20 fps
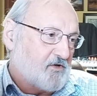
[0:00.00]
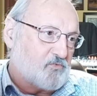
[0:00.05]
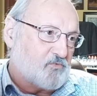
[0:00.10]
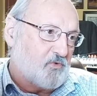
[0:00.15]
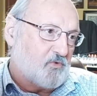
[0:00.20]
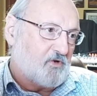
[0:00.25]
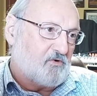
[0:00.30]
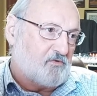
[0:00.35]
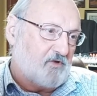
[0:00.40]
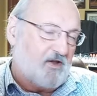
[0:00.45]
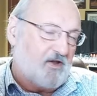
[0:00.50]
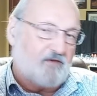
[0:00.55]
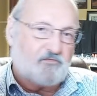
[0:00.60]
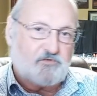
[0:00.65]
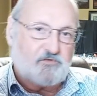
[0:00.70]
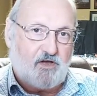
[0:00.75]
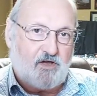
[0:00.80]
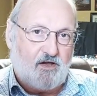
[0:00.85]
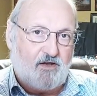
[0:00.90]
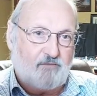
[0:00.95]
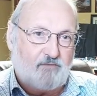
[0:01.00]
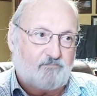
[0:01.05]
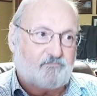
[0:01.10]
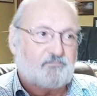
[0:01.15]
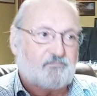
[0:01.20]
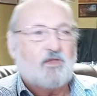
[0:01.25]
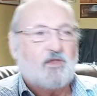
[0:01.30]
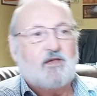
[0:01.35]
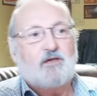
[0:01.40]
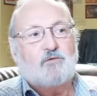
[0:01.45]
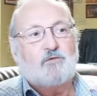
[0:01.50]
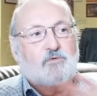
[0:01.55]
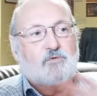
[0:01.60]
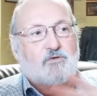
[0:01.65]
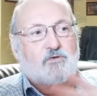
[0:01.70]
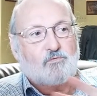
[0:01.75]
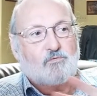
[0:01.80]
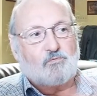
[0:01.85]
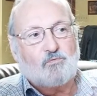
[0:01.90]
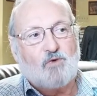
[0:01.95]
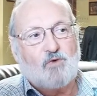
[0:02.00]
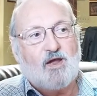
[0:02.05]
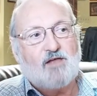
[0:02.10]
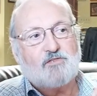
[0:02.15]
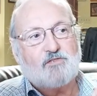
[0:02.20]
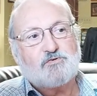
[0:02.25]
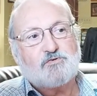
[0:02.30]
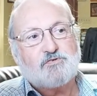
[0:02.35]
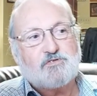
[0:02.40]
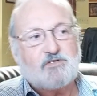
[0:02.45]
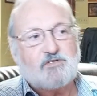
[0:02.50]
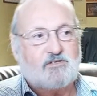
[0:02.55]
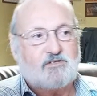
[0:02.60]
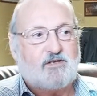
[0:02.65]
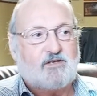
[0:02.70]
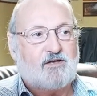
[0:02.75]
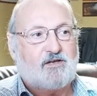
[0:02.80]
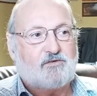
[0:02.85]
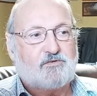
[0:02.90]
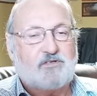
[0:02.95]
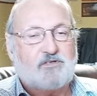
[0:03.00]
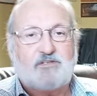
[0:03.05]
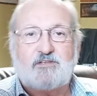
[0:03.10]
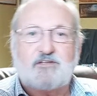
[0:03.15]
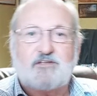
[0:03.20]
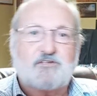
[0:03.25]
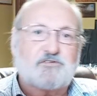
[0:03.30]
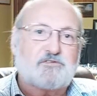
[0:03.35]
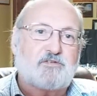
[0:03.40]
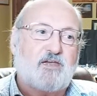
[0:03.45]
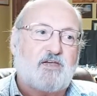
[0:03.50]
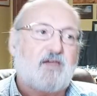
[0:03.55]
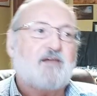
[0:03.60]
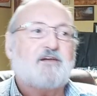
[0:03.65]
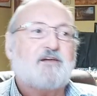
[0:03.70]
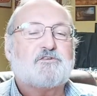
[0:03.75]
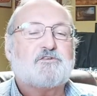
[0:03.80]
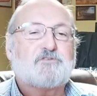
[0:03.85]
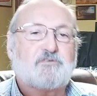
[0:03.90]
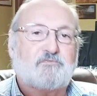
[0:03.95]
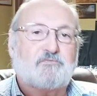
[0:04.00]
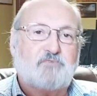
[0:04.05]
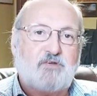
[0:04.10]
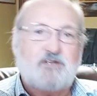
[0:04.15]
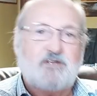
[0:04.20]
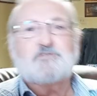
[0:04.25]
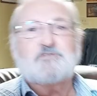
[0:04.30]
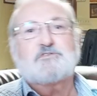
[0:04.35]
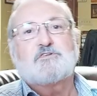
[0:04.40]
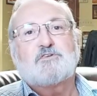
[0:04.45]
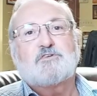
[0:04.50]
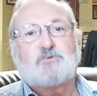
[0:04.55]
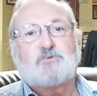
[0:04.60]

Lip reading: we don't have time. We would rather sit down in this age of instant